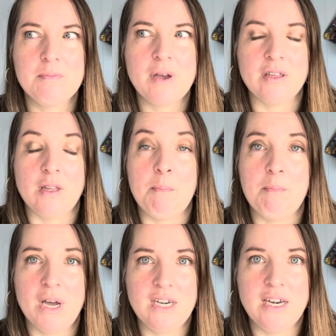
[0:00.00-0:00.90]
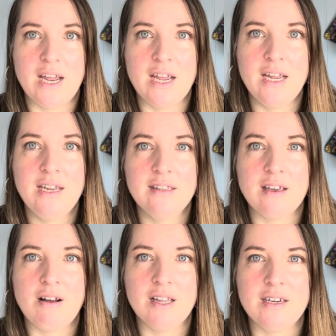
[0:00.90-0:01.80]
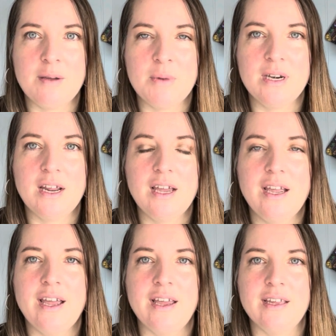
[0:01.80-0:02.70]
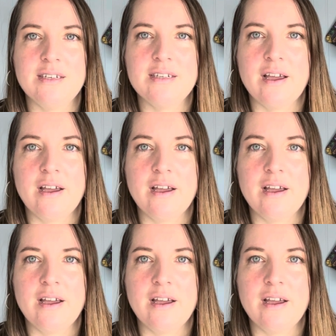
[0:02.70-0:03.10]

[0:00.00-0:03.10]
the Monday, the holiday Monday, and